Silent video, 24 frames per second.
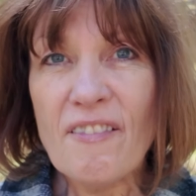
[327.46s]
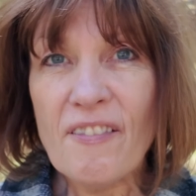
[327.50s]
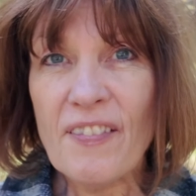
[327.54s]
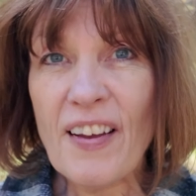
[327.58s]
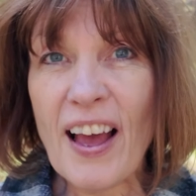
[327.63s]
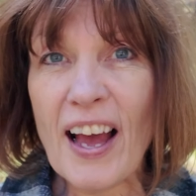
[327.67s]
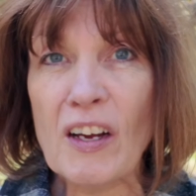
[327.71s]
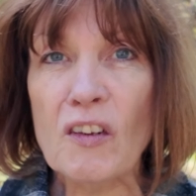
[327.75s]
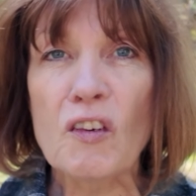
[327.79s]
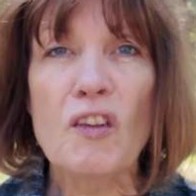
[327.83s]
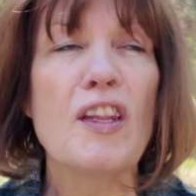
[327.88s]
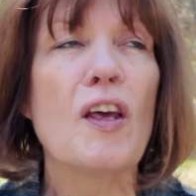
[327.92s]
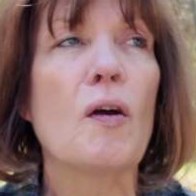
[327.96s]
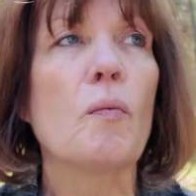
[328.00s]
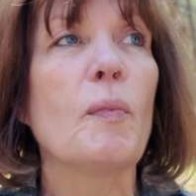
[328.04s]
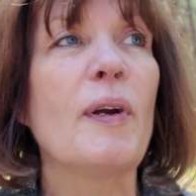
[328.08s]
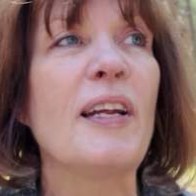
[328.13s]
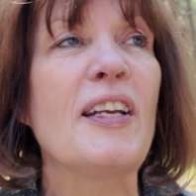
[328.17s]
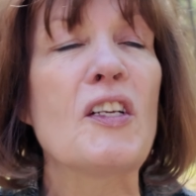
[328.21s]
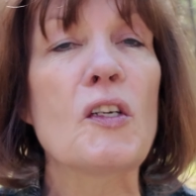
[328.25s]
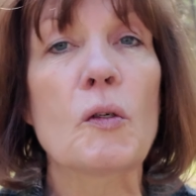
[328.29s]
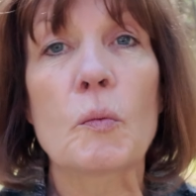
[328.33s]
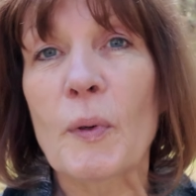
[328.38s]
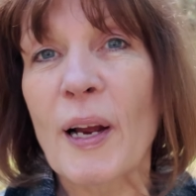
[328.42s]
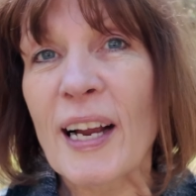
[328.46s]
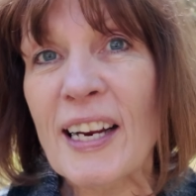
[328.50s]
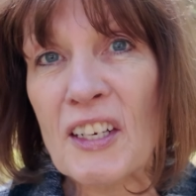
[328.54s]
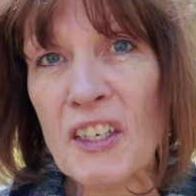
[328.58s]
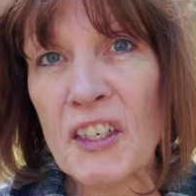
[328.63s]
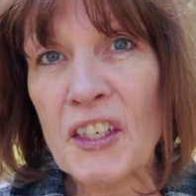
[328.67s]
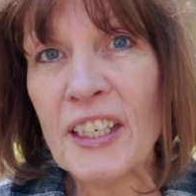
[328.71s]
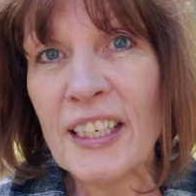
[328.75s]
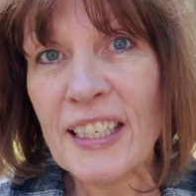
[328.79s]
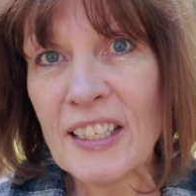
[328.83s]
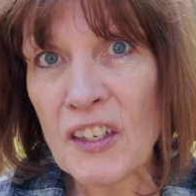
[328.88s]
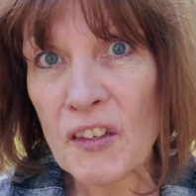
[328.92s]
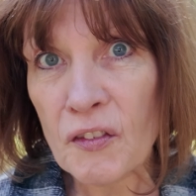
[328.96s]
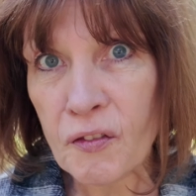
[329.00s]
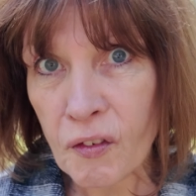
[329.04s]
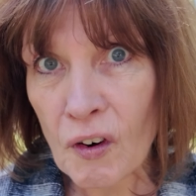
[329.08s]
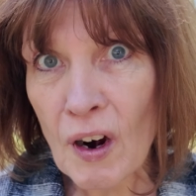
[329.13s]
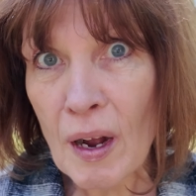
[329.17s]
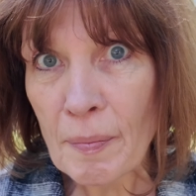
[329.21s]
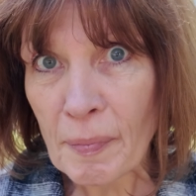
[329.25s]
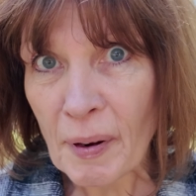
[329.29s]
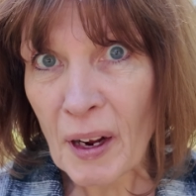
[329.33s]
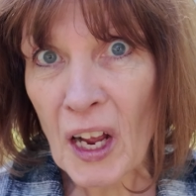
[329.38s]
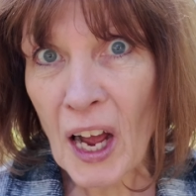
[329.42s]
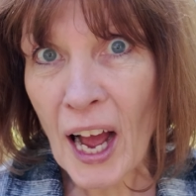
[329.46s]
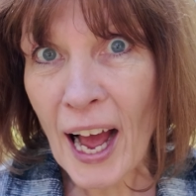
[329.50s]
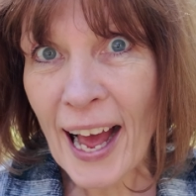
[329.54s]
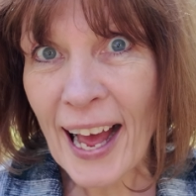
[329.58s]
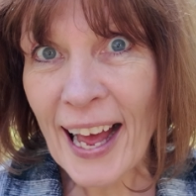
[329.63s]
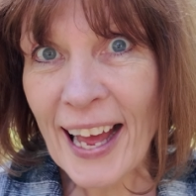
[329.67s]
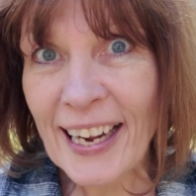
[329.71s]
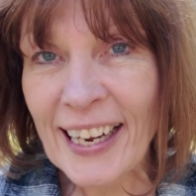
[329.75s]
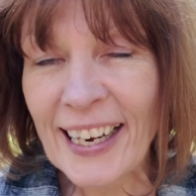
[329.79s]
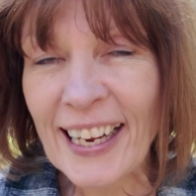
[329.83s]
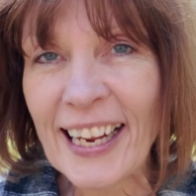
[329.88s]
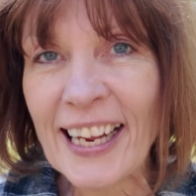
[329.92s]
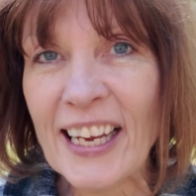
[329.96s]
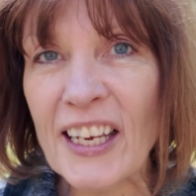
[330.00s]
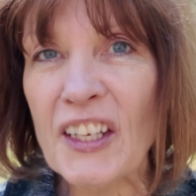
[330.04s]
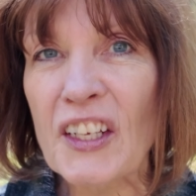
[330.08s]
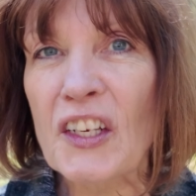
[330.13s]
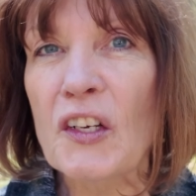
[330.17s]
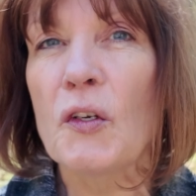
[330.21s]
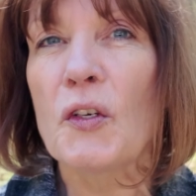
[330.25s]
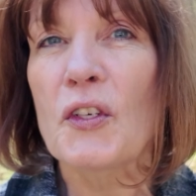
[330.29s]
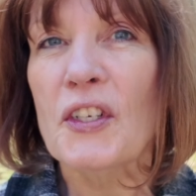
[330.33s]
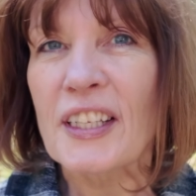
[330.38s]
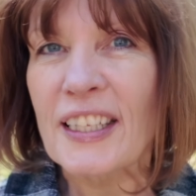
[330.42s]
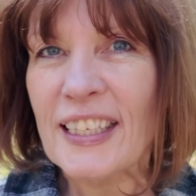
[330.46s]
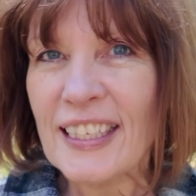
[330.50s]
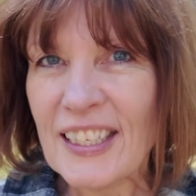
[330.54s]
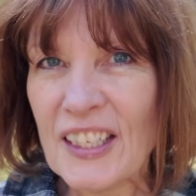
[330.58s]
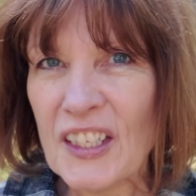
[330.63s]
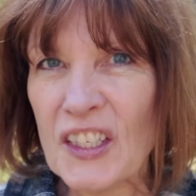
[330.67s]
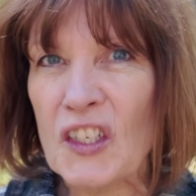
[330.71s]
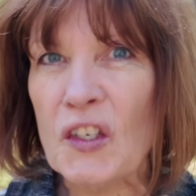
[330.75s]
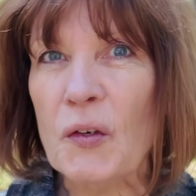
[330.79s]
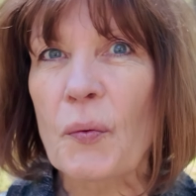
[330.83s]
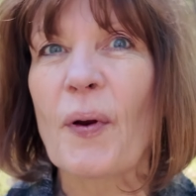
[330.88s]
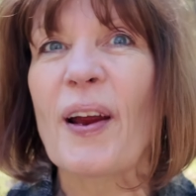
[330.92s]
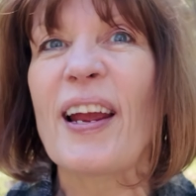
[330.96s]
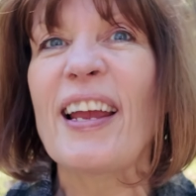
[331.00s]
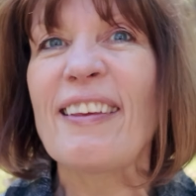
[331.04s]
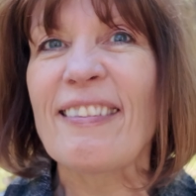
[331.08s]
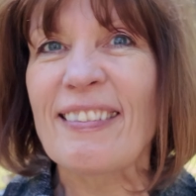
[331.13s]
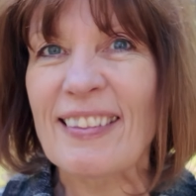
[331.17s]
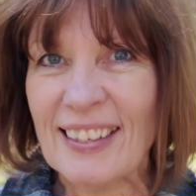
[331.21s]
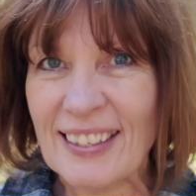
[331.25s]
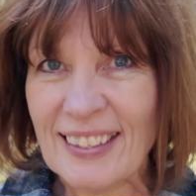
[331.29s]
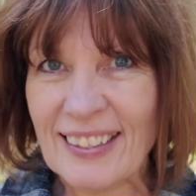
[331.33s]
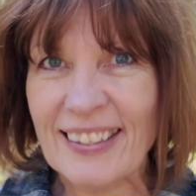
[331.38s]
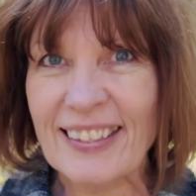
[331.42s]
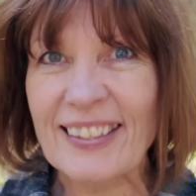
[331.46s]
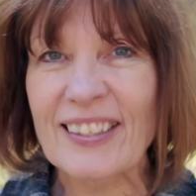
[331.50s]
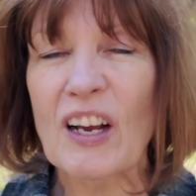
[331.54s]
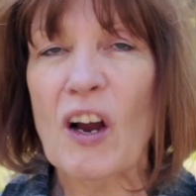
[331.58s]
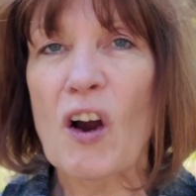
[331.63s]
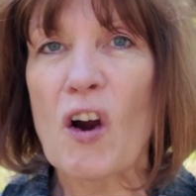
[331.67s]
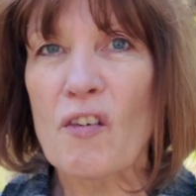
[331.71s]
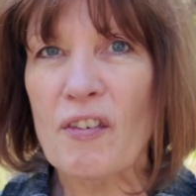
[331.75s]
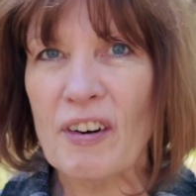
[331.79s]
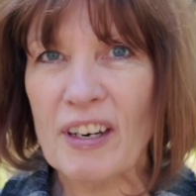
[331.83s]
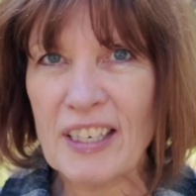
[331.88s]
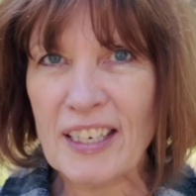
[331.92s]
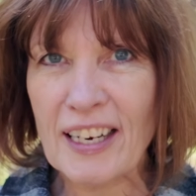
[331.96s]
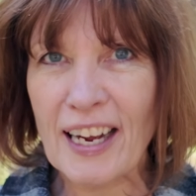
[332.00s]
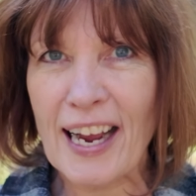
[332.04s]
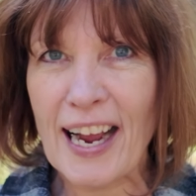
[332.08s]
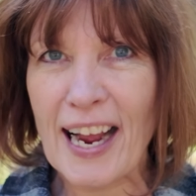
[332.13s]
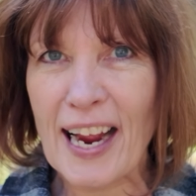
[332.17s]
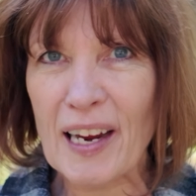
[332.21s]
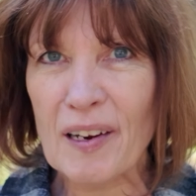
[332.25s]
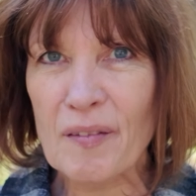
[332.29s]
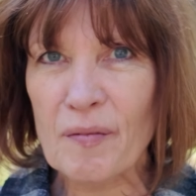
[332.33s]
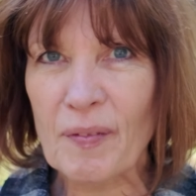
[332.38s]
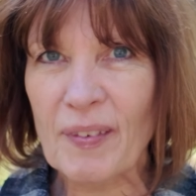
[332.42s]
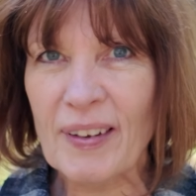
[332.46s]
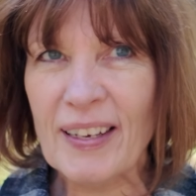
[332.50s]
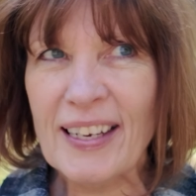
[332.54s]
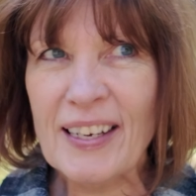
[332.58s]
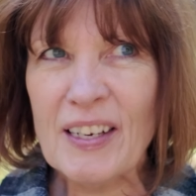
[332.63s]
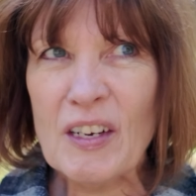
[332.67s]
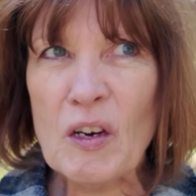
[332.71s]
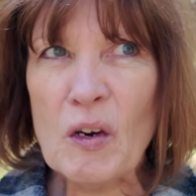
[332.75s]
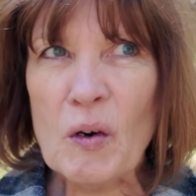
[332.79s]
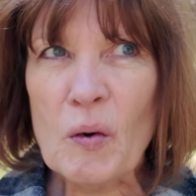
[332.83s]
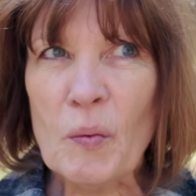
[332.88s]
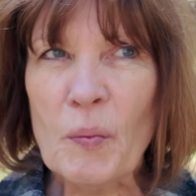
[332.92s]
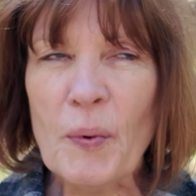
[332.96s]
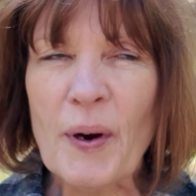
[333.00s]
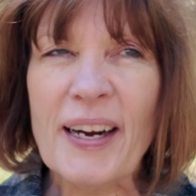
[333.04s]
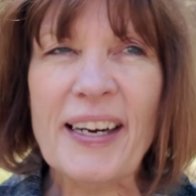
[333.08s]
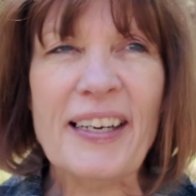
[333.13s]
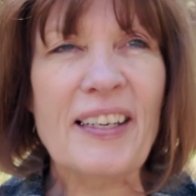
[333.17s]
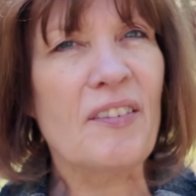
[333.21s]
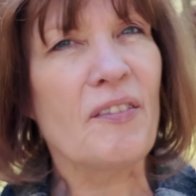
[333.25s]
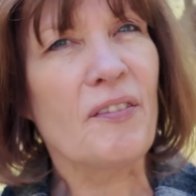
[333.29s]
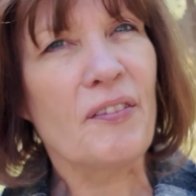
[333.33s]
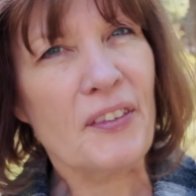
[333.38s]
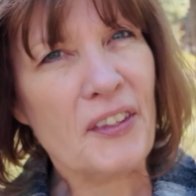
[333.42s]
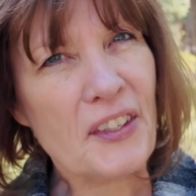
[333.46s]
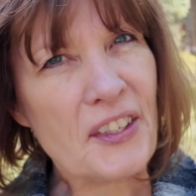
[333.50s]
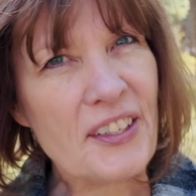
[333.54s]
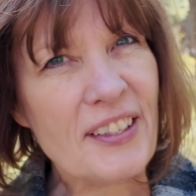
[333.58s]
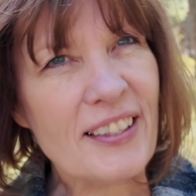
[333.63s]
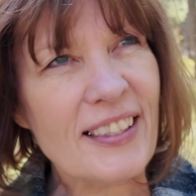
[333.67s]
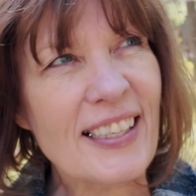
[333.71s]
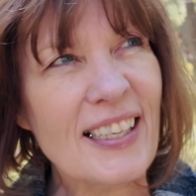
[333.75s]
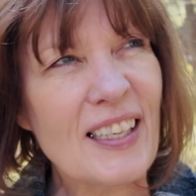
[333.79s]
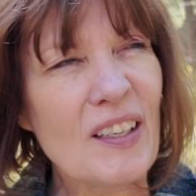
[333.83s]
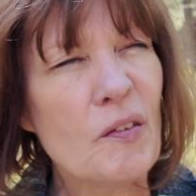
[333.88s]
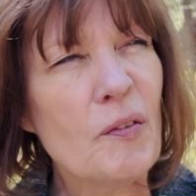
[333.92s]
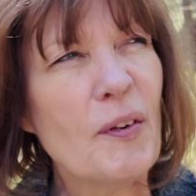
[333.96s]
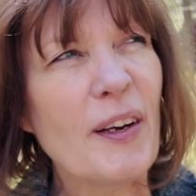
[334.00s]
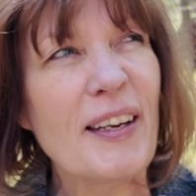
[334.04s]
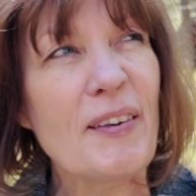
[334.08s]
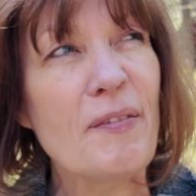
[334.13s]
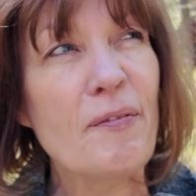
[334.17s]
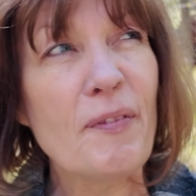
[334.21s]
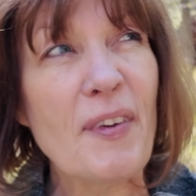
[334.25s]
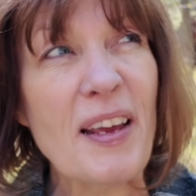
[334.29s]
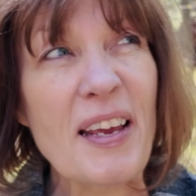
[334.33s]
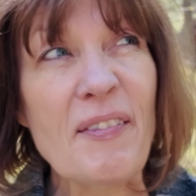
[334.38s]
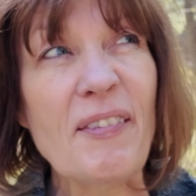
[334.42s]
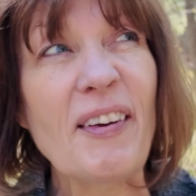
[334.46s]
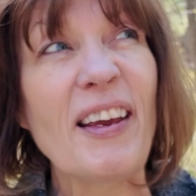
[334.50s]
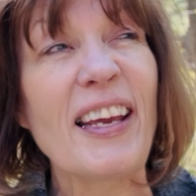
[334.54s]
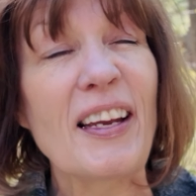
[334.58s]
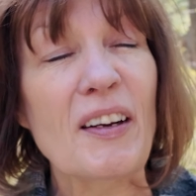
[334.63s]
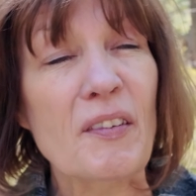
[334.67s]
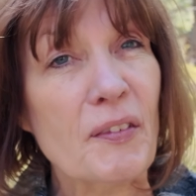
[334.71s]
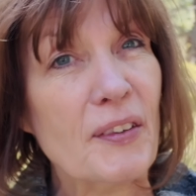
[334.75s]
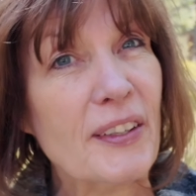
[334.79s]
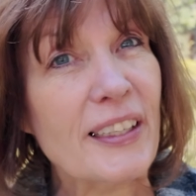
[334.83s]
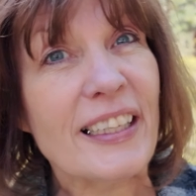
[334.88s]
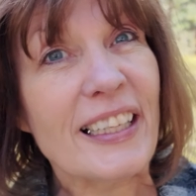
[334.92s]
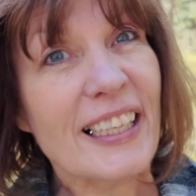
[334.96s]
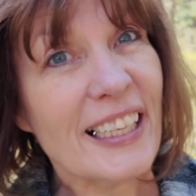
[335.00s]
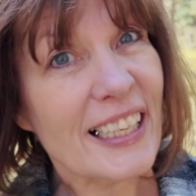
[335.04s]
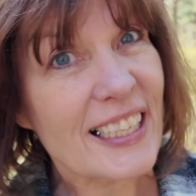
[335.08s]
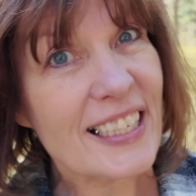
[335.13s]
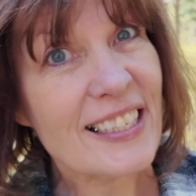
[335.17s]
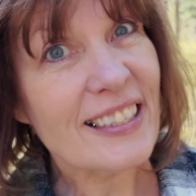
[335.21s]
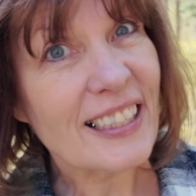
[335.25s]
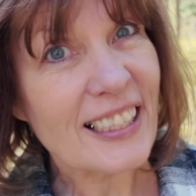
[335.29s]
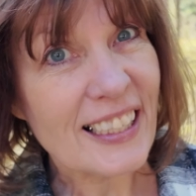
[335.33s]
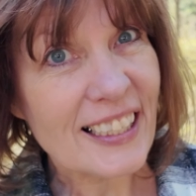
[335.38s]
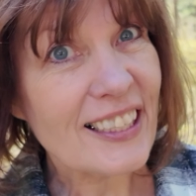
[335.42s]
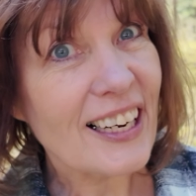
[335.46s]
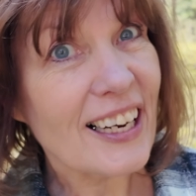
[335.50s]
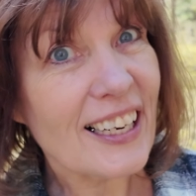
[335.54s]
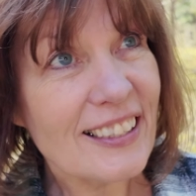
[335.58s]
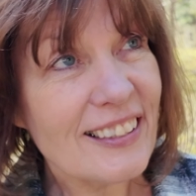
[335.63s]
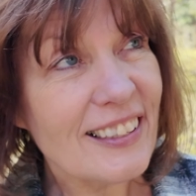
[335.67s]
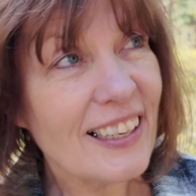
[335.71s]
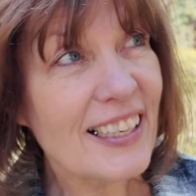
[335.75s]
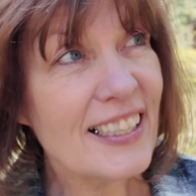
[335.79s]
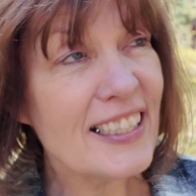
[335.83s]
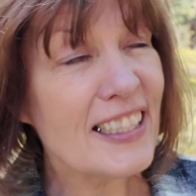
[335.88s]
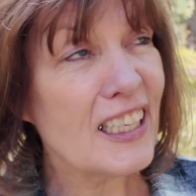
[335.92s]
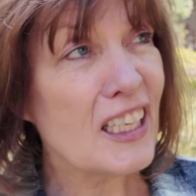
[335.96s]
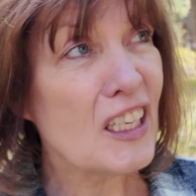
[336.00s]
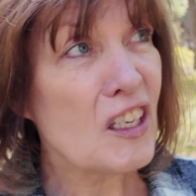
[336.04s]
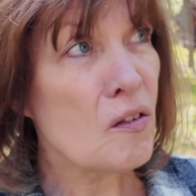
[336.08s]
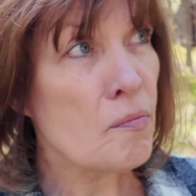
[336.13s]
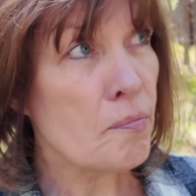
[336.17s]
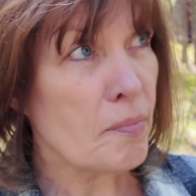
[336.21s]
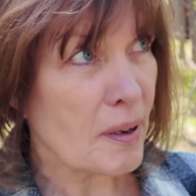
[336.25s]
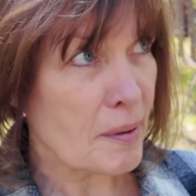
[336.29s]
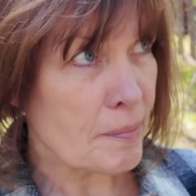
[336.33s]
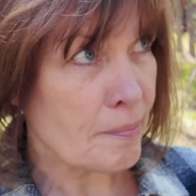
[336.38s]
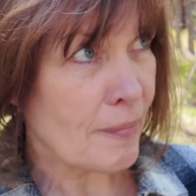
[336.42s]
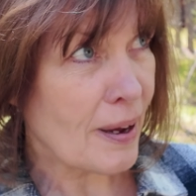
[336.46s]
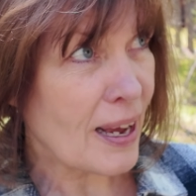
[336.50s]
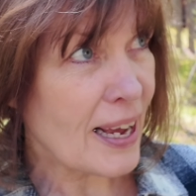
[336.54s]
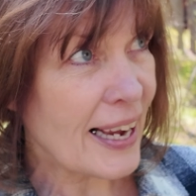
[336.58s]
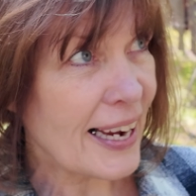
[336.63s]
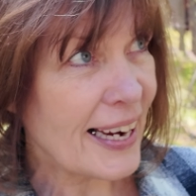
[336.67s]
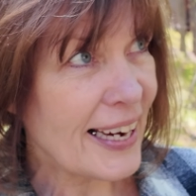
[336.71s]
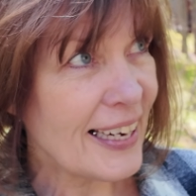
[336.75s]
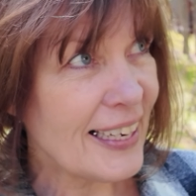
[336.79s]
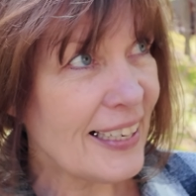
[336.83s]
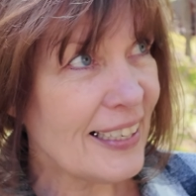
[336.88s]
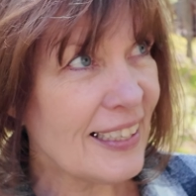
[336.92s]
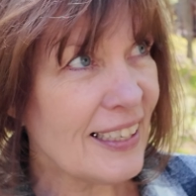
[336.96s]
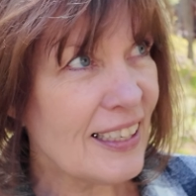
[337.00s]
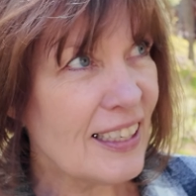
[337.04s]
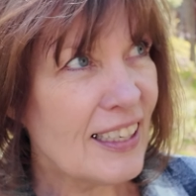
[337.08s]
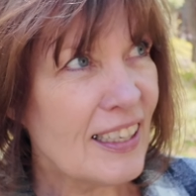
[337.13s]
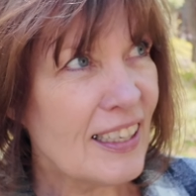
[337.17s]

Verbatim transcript: found that when direction is from God, it usually strengthens over time. Where conversely, when maybe it really isn't God's idea but mine,